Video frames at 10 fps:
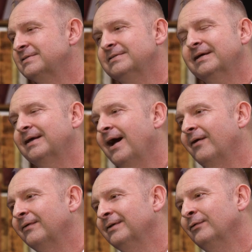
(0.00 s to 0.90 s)
stick
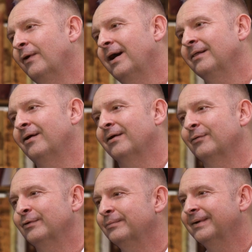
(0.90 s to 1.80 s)
out a little while
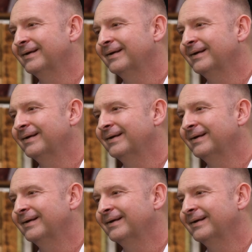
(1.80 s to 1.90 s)
longer with me.